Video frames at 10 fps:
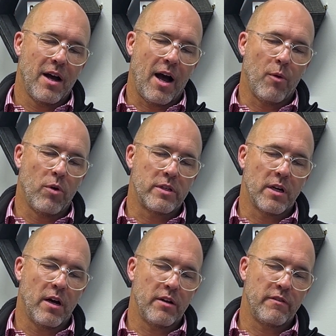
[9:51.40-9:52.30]
I want to
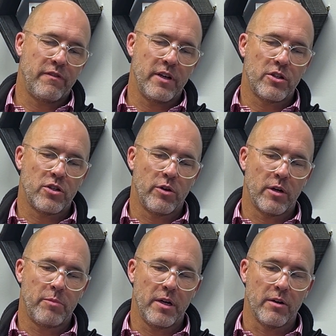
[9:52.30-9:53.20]
hunt, fish,
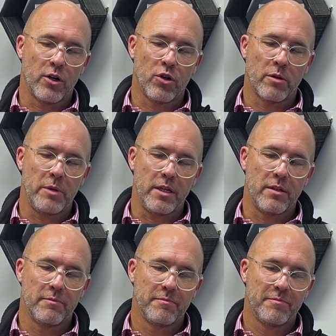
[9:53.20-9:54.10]
drink beer, and cook meat.
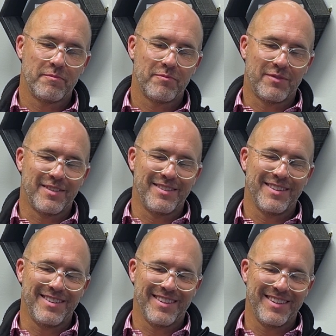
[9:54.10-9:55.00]

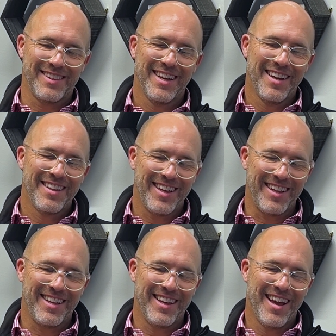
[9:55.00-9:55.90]

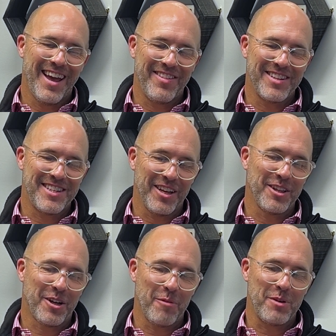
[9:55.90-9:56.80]
And it's
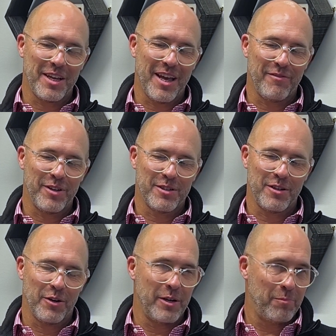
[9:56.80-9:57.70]
selling the company gave
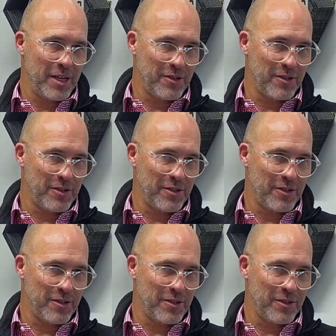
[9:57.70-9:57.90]
him peace